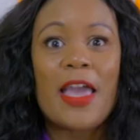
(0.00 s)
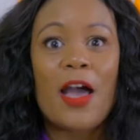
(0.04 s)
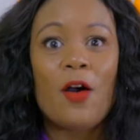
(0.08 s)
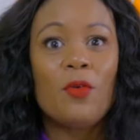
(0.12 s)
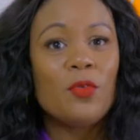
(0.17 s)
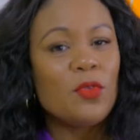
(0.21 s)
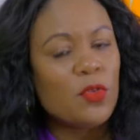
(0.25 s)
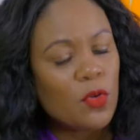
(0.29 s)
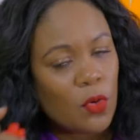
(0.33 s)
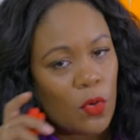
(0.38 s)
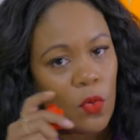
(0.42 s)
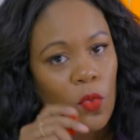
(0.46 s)
me
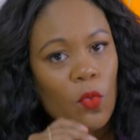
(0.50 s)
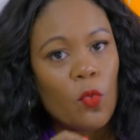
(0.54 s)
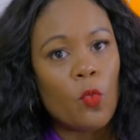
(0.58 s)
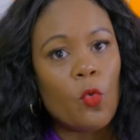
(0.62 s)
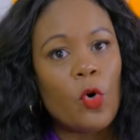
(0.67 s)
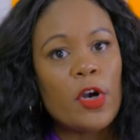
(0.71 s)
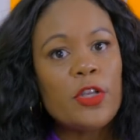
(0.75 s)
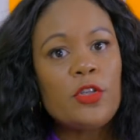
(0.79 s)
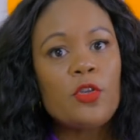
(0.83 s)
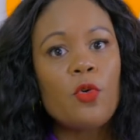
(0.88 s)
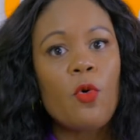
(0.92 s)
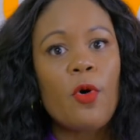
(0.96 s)
count.
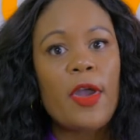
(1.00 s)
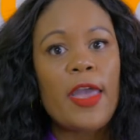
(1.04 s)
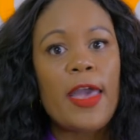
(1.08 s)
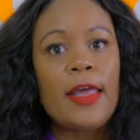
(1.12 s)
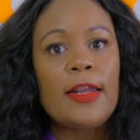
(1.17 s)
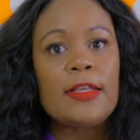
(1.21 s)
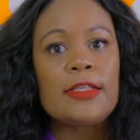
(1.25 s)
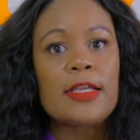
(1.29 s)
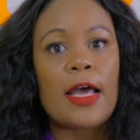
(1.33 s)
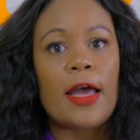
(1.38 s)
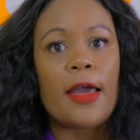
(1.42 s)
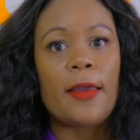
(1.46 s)
One toy
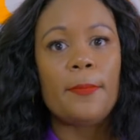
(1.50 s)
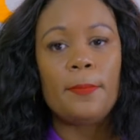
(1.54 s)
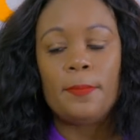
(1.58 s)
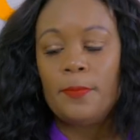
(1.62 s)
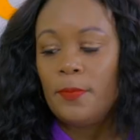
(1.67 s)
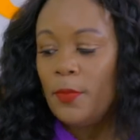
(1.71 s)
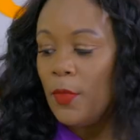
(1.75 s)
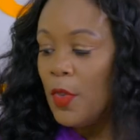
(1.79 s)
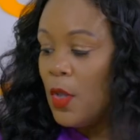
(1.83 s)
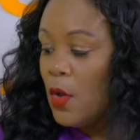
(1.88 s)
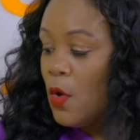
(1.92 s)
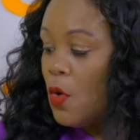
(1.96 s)
at a time.
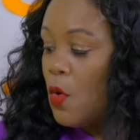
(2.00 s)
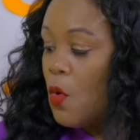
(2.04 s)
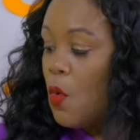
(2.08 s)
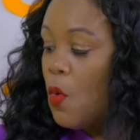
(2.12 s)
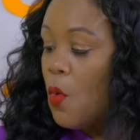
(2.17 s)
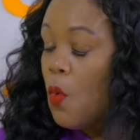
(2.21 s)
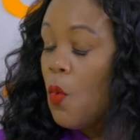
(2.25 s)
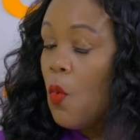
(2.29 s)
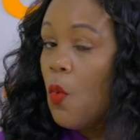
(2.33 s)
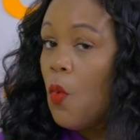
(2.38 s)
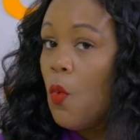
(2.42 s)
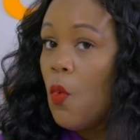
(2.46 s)

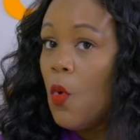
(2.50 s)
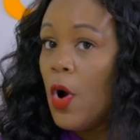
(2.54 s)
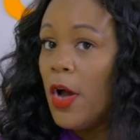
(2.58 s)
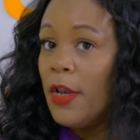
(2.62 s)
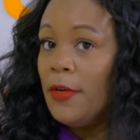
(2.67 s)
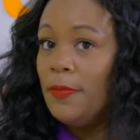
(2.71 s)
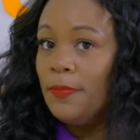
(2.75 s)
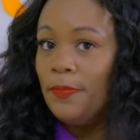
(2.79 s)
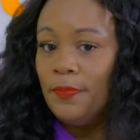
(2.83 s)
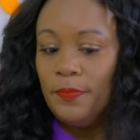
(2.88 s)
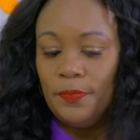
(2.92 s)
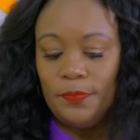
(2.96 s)

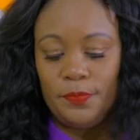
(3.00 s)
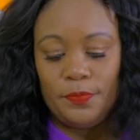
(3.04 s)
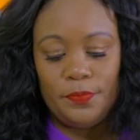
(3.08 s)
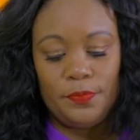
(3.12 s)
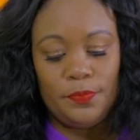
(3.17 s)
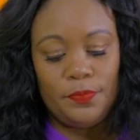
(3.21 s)
One,